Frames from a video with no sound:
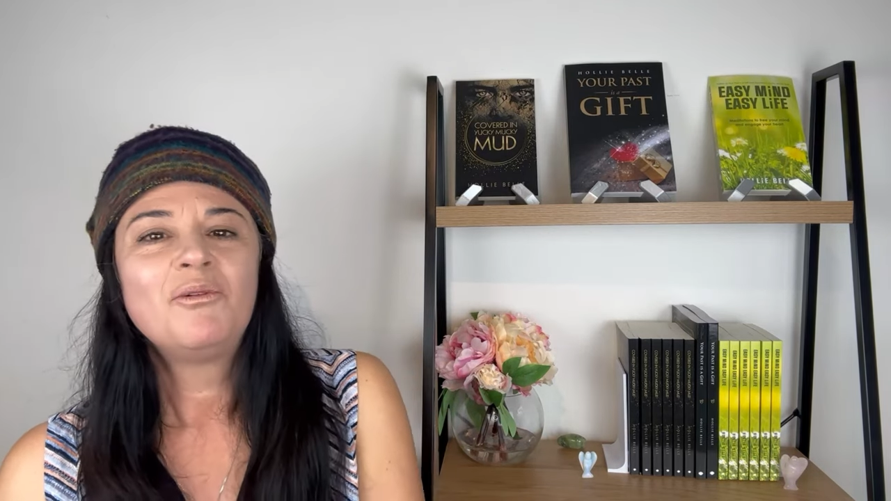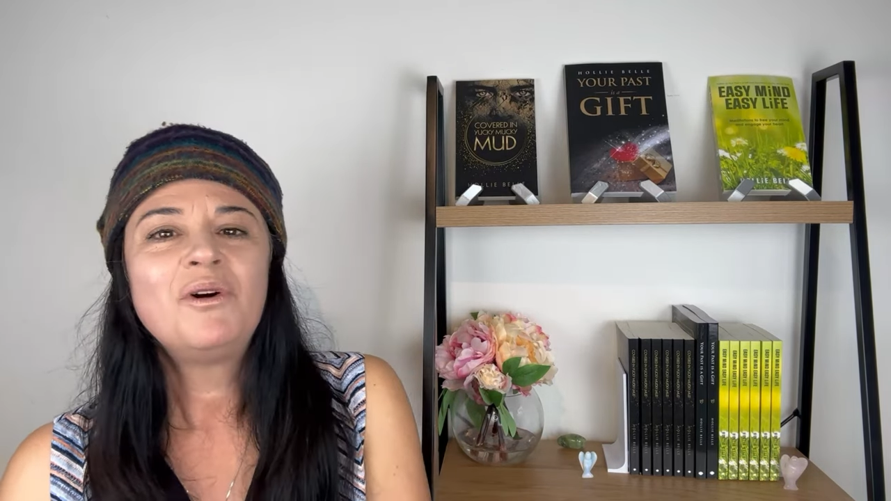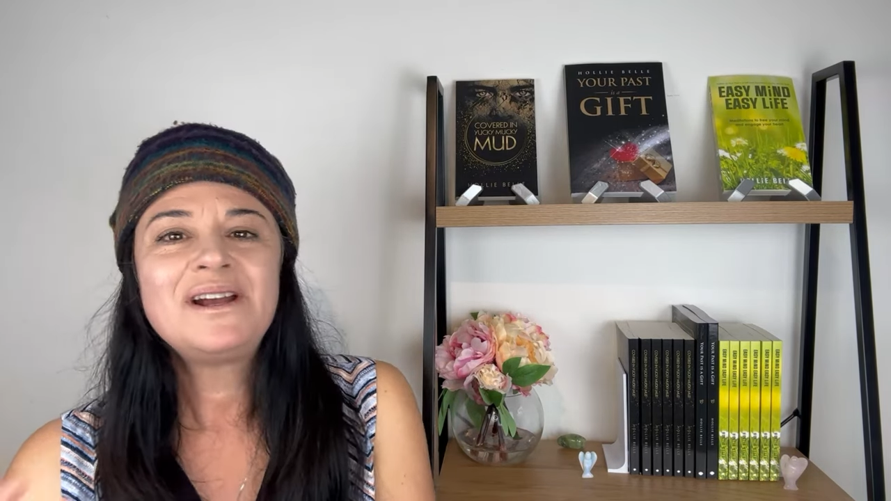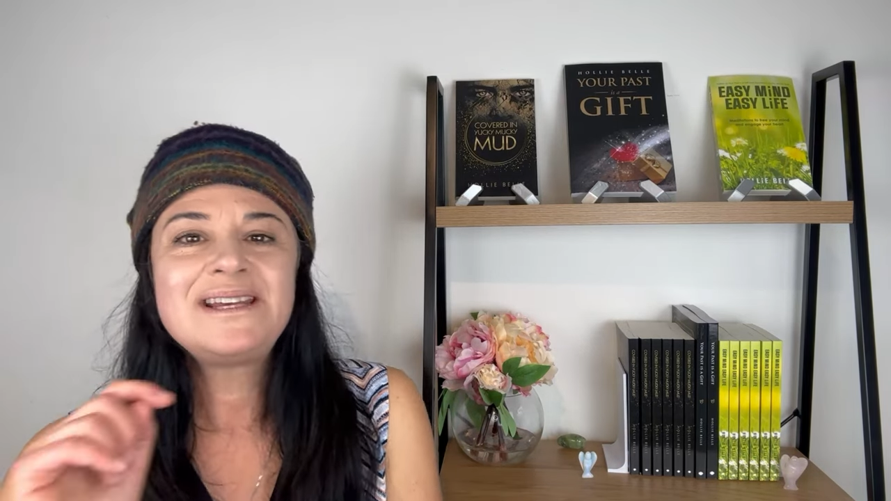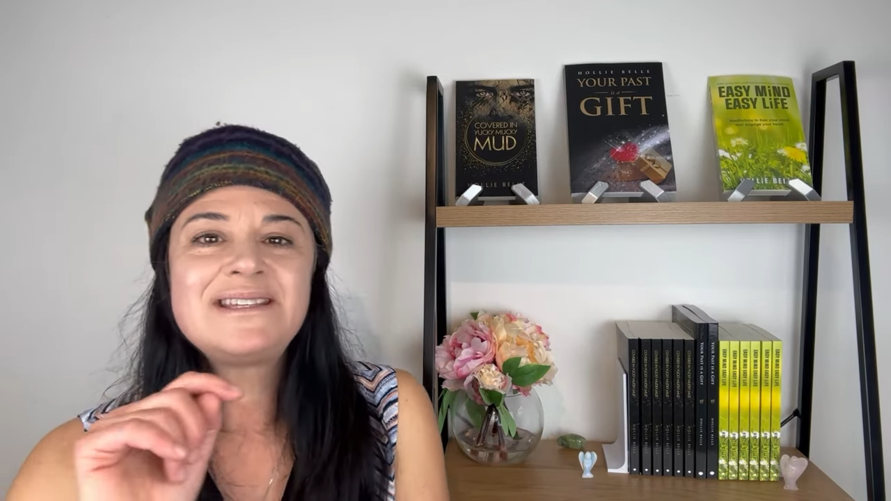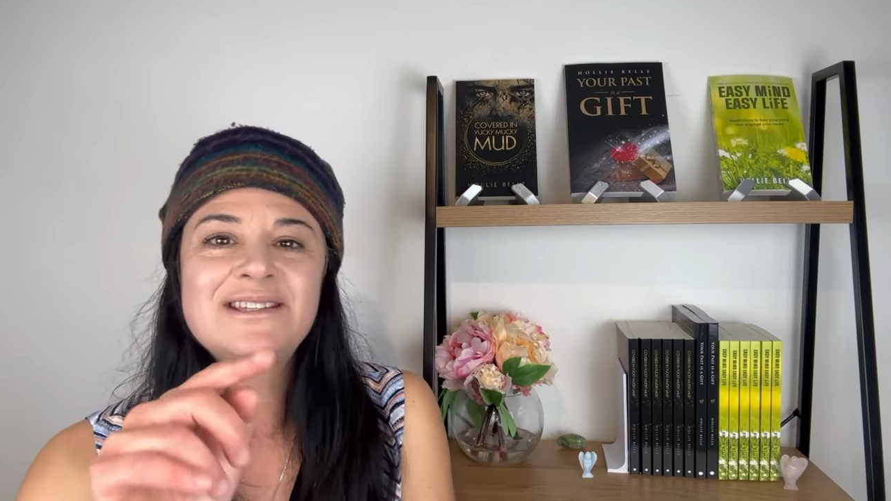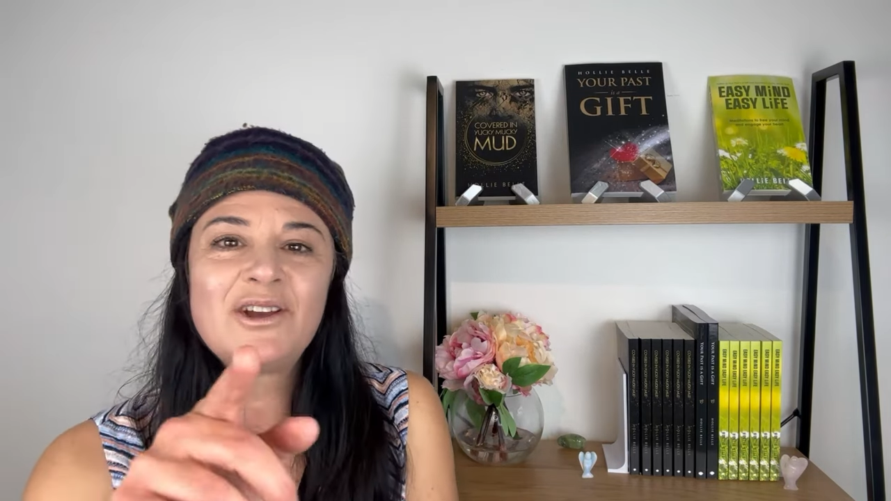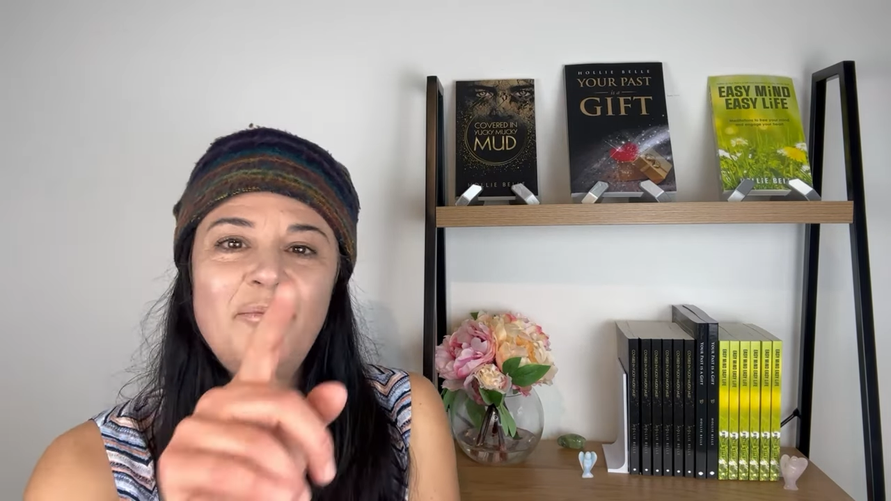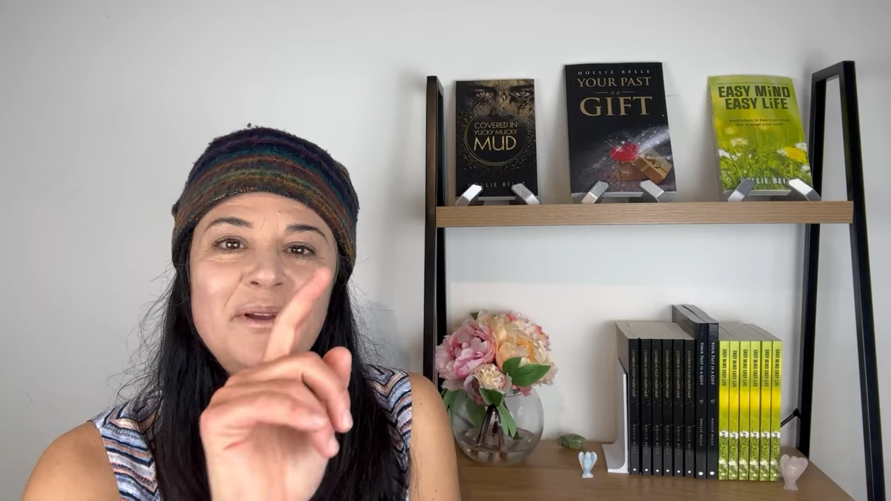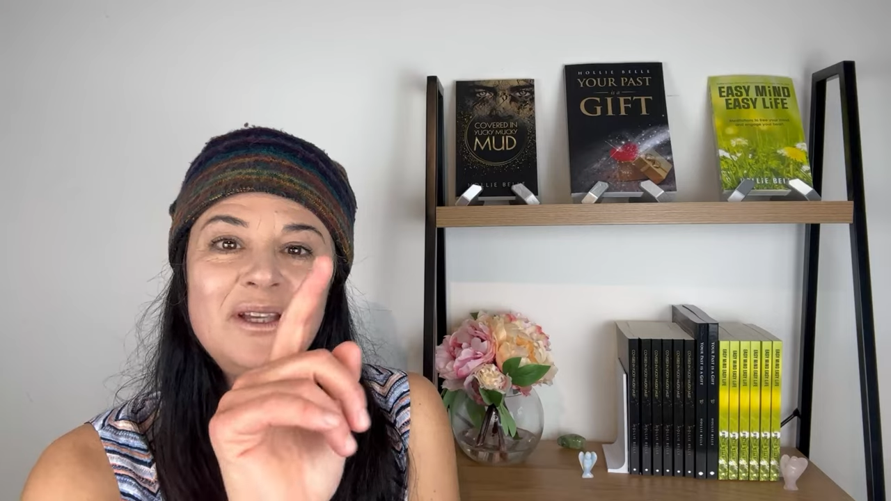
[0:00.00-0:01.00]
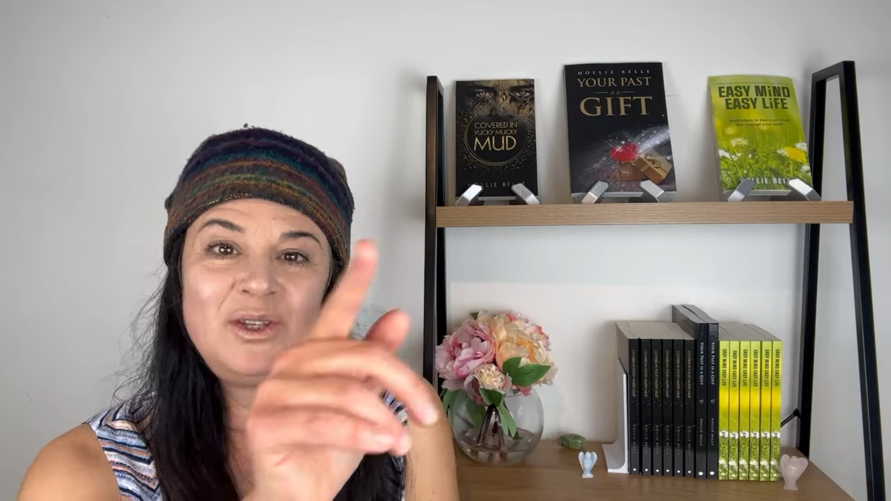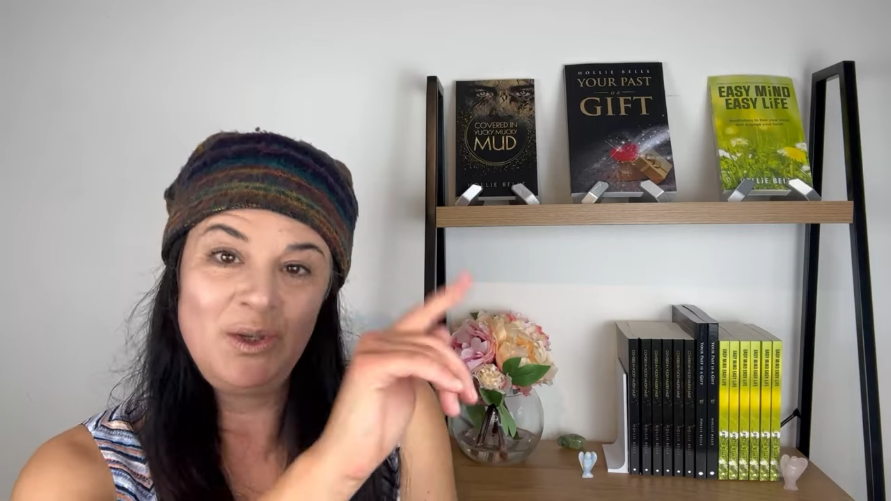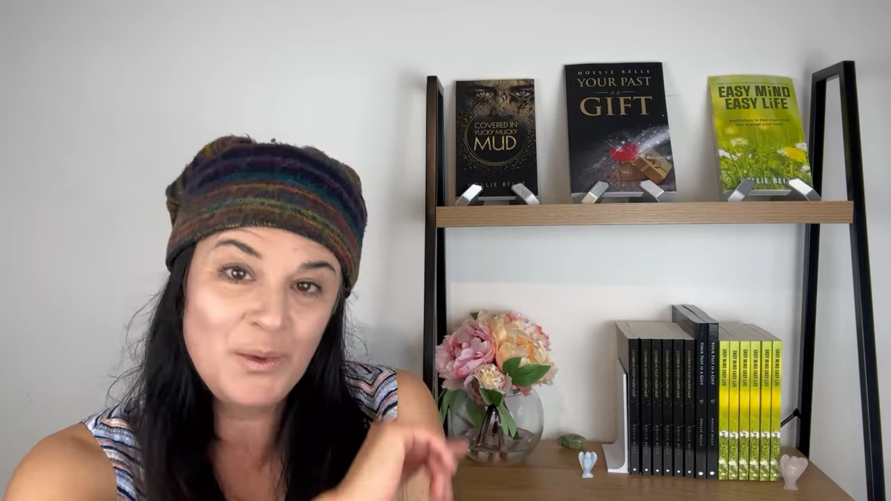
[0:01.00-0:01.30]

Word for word: what is stopping